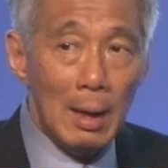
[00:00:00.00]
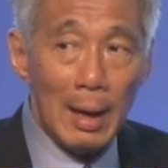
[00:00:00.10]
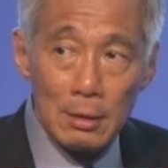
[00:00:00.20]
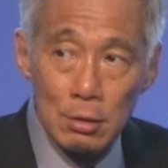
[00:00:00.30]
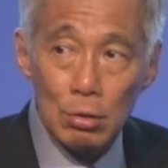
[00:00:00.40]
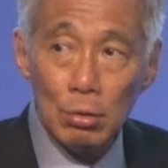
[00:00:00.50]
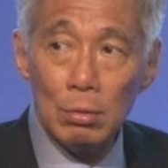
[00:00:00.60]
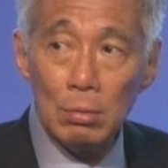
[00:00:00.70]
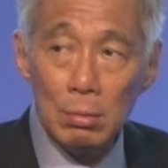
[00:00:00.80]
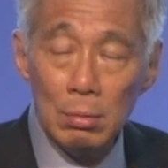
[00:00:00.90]
And
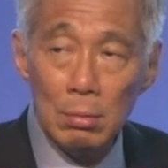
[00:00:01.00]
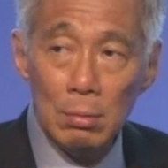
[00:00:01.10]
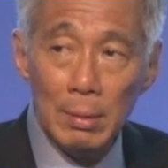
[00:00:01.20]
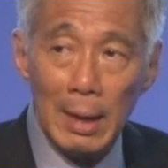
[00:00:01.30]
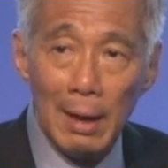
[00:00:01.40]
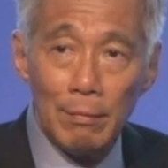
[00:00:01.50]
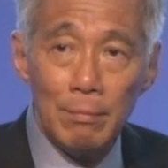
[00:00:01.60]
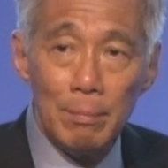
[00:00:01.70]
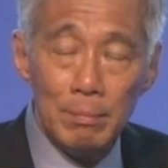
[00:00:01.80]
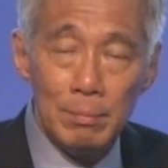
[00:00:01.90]
so we have
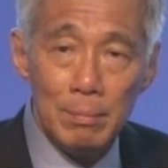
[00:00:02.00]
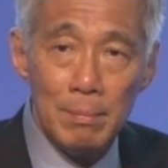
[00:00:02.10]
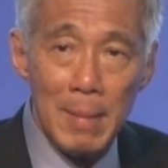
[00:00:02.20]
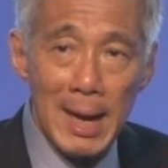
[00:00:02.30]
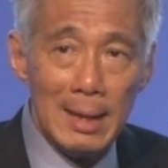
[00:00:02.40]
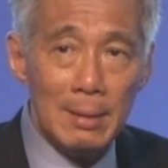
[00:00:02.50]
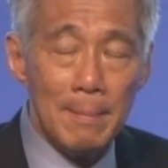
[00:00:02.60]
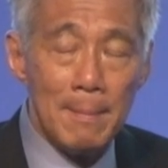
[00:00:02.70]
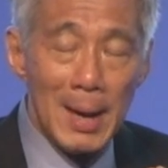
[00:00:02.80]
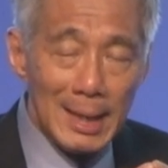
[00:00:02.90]

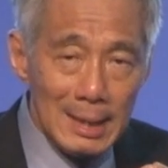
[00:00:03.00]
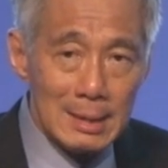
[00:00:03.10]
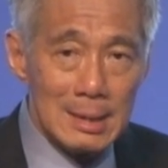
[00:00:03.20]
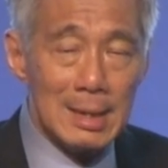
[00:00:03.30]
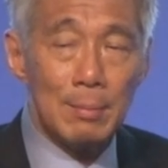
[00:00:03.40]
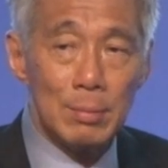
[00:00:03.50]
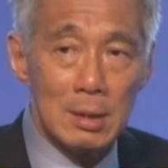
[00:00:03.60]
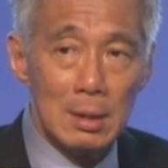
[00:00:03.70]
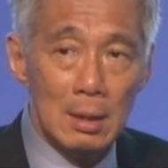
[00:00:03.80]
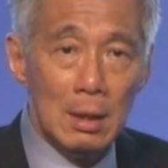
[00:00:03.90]
made many
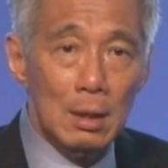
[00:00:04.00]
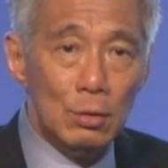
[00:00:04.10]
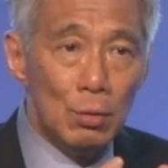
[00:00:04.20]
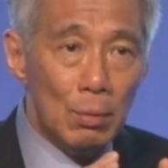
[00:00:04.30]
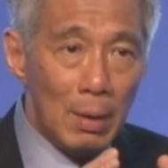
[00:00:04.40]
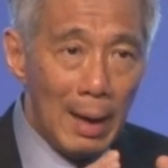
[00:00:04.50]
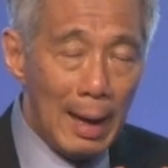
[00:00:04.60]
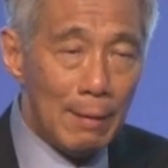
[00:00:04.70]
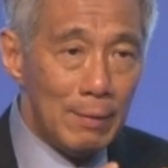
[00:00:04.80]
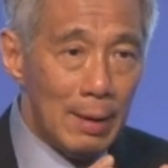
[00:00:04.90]
steps to
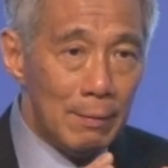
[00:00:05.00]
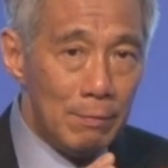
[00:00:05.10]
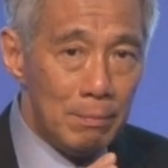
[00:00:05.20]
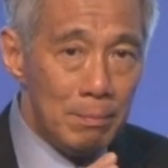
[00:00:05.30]
have, a,